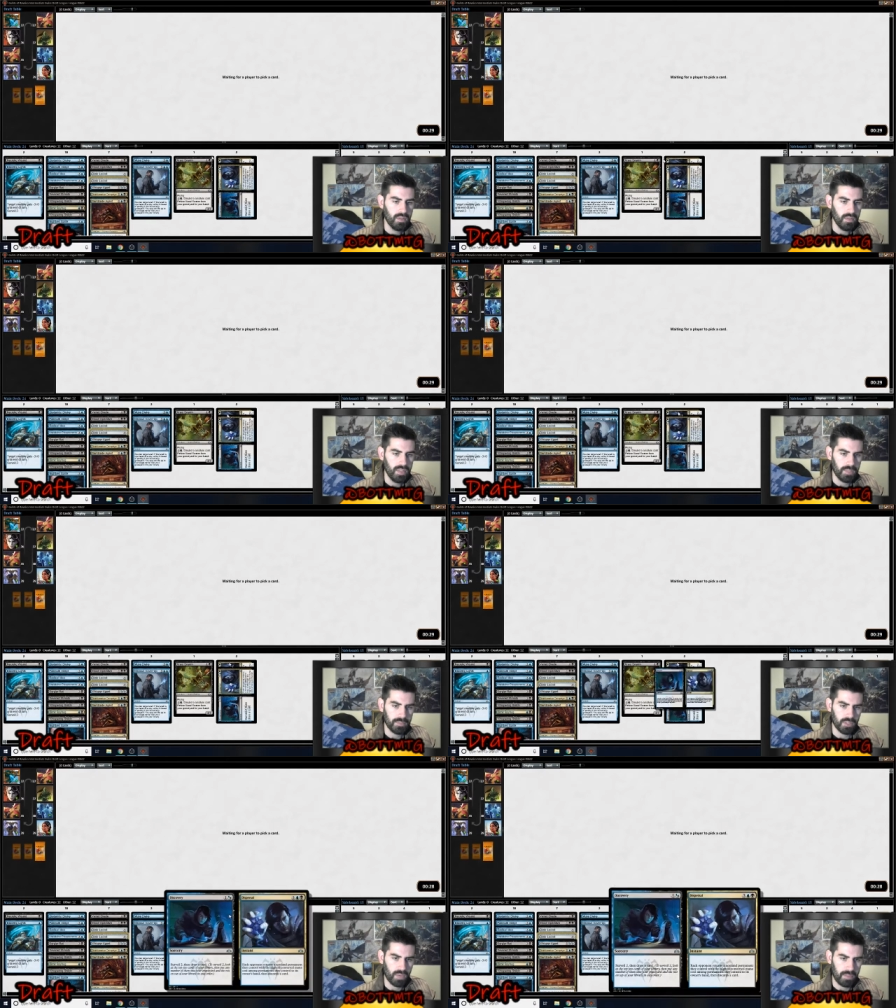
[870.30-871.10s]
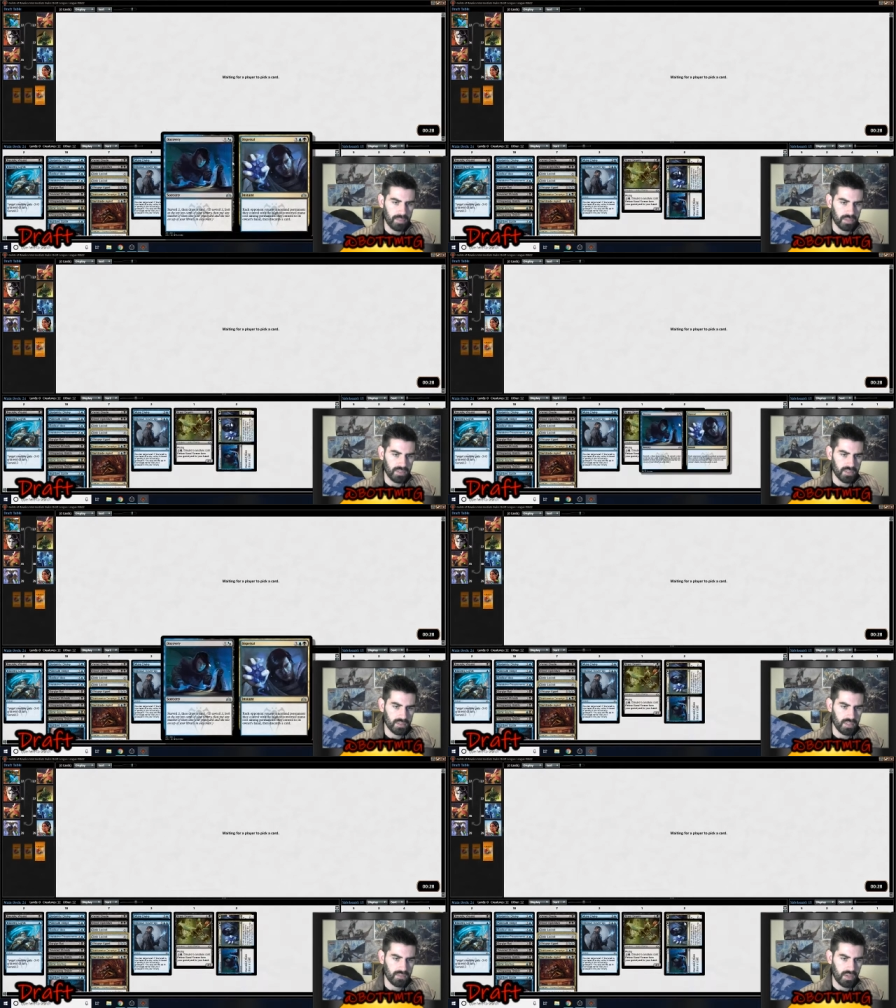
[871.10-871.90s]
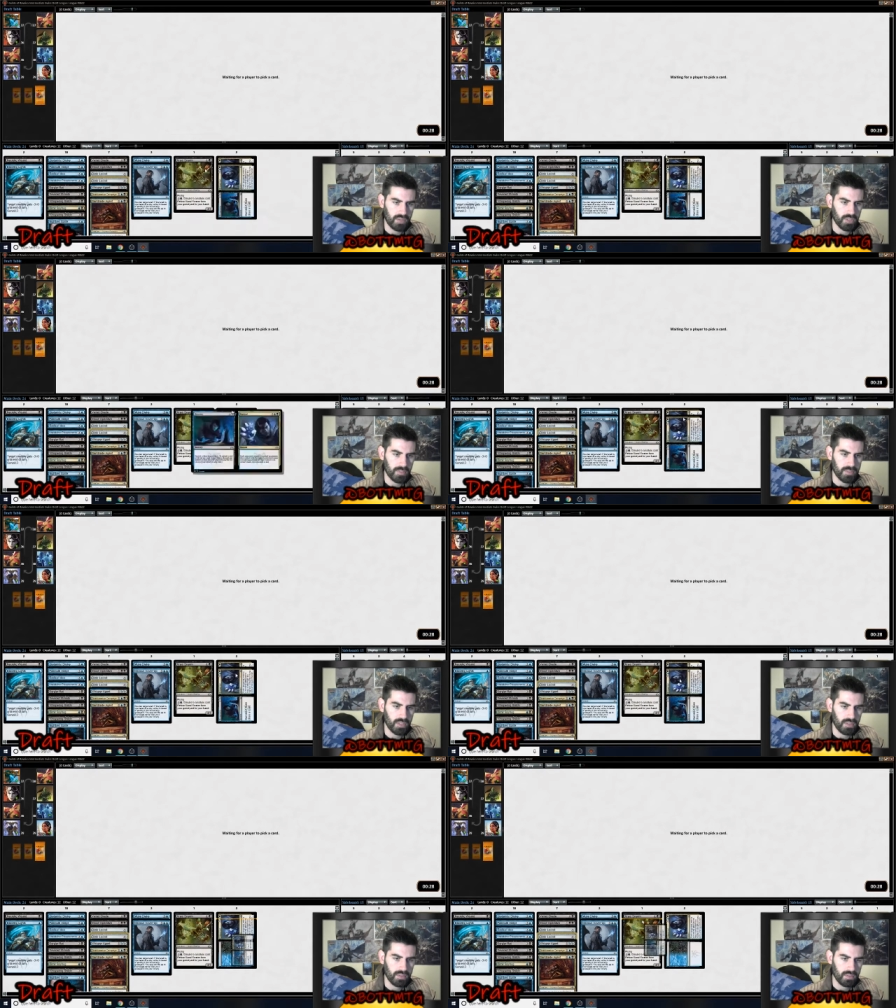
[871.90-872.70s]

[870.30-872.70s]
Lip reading: Helps us ramp out these 5 drops here.